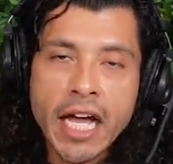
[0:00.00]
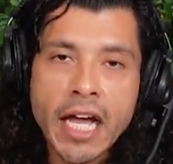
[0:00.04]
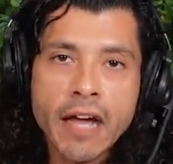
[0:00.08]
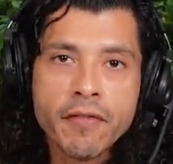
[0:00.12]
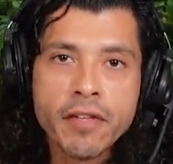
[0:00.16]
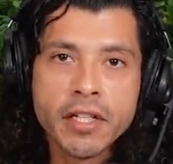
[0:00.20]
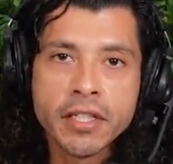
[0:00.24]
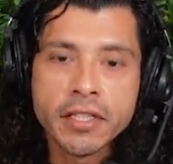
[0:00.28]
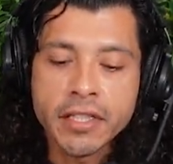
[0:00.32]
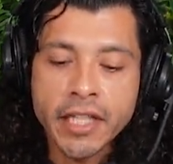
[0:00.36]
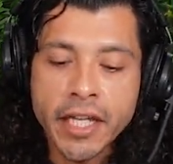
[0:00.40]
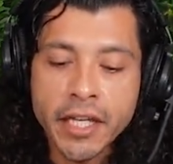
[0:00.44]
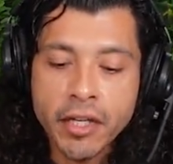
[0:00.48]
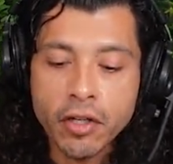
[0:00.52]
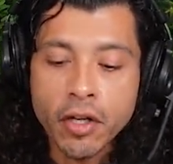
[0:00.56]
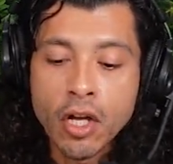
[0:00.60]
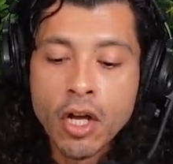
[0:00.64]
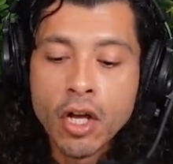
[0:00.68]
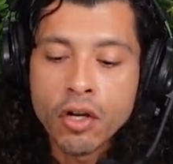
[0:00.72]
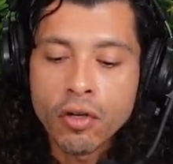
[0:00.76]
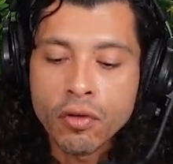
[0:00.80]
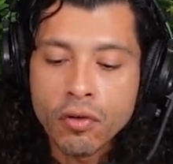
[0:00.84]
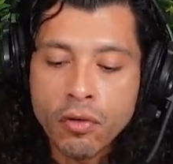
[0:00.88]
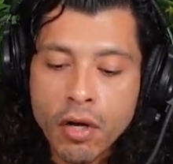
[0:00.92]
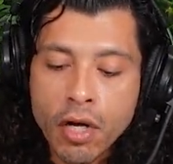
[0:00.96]
and you're having to
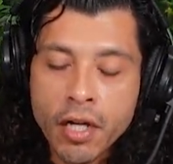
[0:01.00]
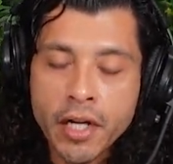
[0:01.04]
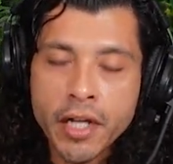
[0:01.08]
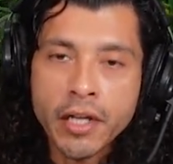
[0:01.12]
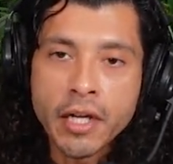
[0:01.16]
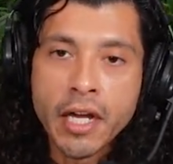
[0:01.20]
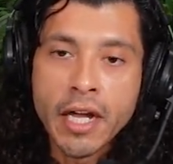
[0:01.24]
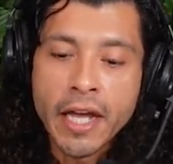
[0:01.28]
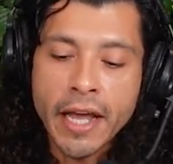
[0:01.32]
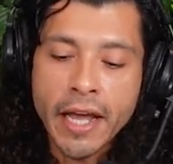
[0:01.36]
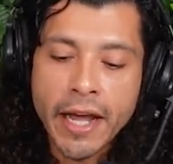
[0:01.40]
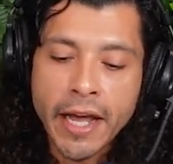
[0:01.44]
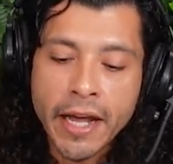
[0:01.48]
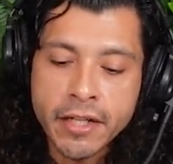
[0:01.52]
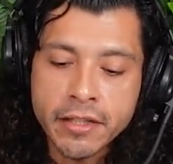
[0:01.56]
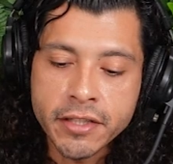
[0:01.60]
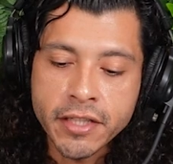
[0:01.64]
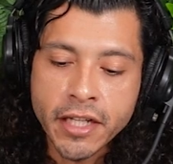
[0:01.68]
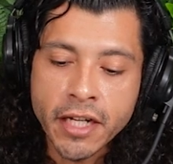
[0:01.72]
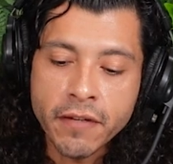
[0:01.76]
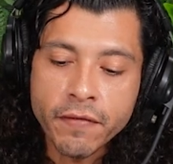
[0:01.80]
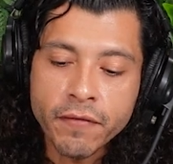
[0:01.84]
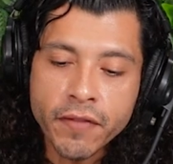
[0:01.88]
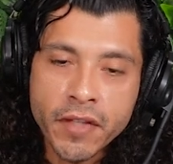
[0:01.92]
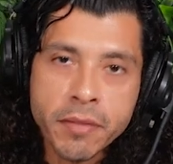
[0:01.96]
take chronic
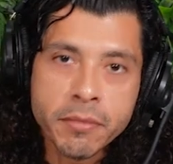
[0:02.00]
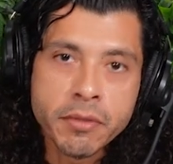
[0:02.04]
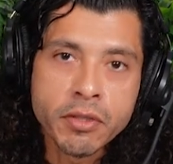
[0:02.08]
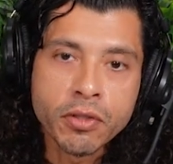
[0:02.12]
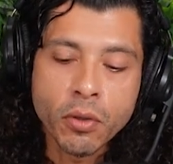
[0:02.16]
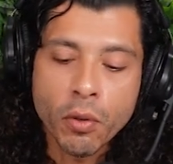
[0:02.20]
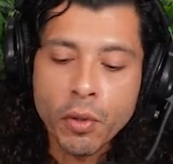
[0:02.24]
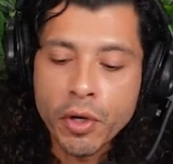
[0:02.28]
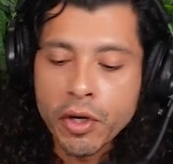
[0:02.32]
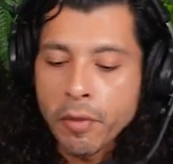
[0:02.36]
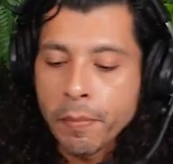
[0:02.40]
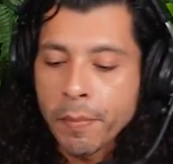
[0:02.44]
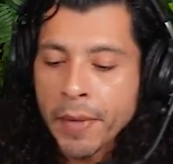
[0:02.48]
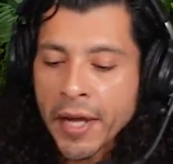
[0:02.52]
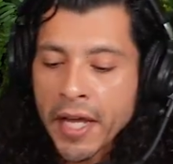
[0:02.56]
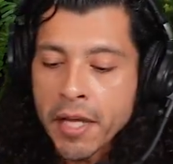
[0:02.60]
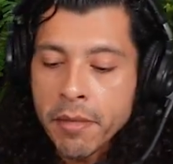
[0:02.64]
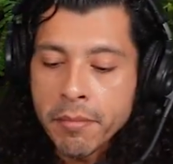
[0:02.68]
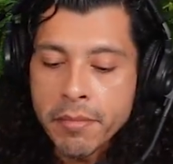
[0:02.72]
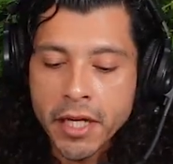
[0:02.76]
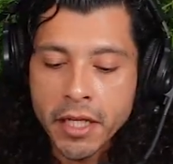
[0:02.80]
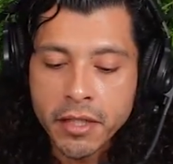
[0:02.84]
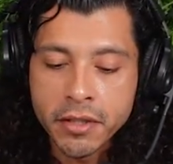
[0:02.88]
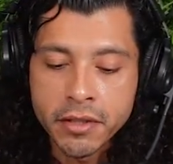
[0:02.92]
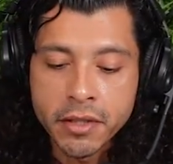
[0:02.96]
anti-inflammatory or
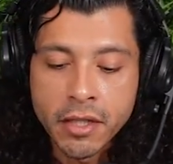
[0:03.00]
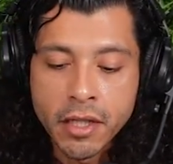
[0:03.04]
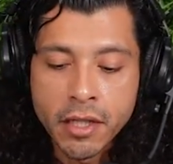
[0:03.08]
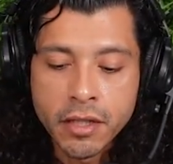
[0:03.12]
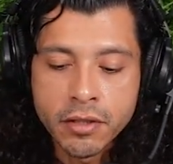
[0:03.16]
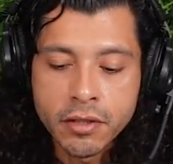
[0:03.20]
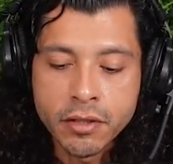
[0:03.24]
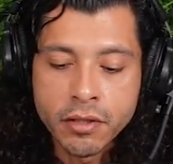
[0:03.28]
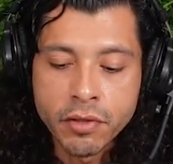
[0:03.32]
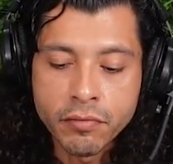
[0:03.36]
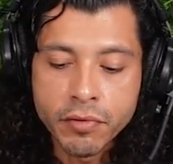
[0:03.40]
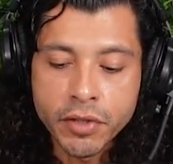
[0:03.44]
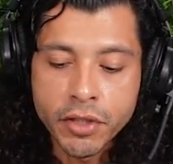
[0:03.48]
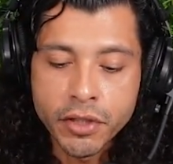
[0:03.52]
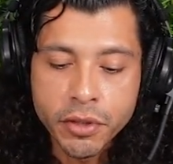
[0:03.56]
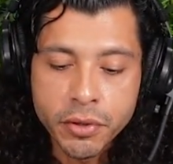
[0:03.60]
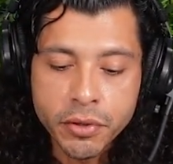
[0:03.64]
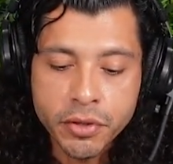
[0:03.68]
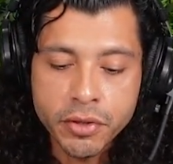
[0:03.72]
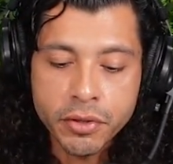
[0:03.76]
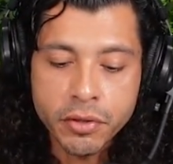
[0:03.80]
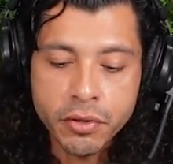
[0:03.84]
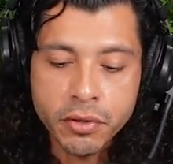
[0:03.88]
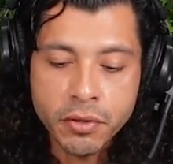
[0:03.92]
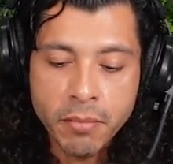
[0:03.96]
pain meds to
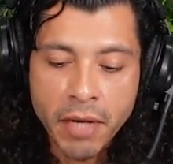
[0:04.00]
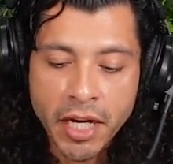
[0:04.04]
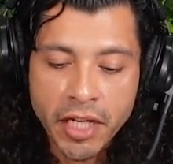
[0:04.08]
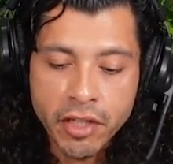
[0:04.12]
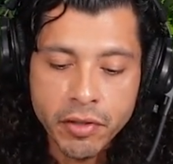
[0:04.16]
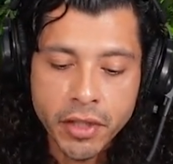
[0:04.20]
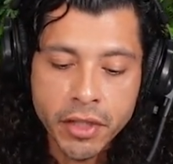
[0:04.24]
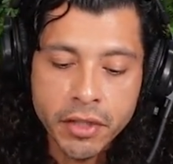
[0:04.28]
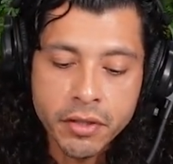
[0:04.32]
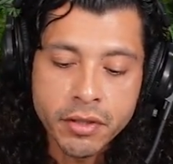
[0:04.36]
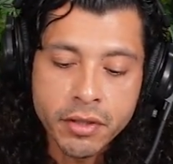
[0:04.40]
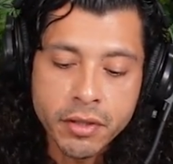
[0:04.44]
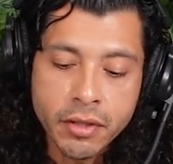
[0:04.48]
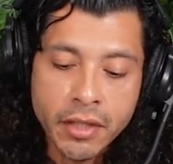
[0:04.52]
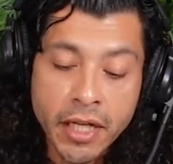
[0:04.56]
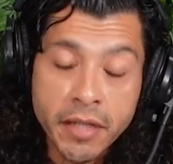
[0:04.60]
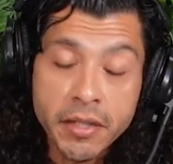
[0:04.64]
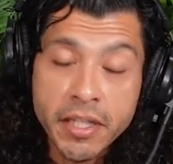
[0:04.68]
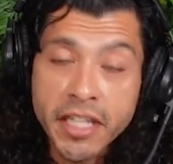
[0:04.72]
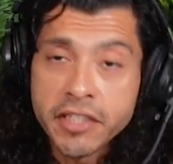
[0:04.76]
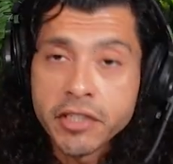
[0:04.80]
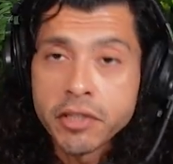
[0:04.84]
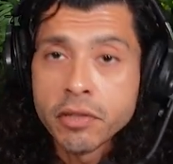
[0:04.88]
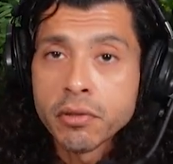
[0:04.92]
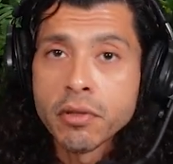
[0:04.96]
reduce your
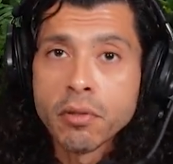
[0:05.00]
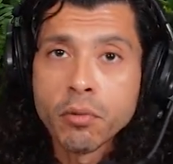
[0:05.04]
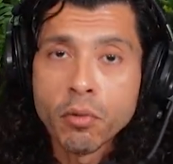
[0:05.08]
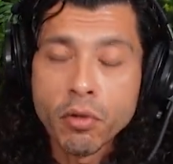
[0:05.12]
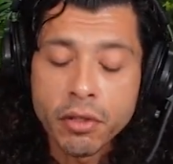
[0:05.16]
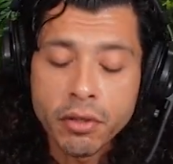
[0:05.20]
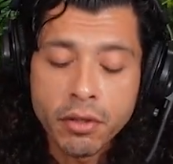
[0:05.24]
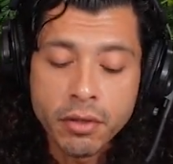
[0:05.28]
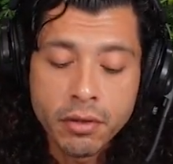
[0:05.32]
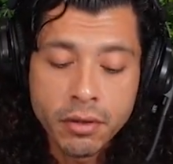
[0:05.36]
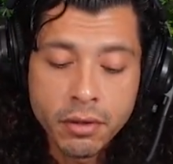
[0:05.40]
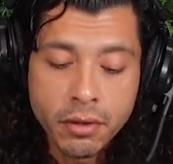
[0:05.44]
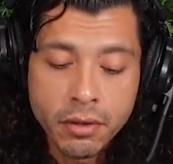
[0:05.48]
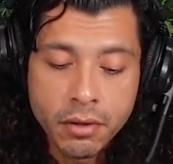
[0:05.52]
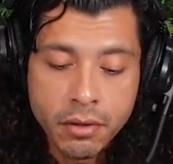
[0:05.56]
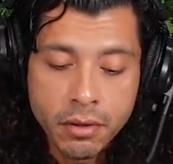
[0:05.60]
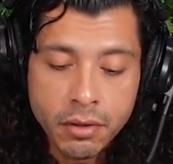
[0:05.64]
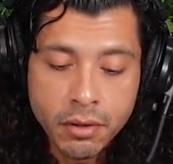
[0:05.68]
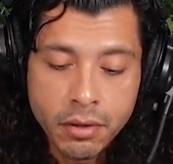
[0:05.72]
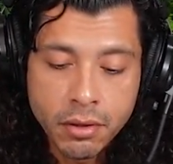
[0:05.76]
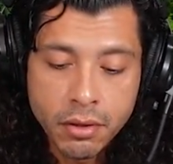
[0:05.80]
migraines, and they still don't work.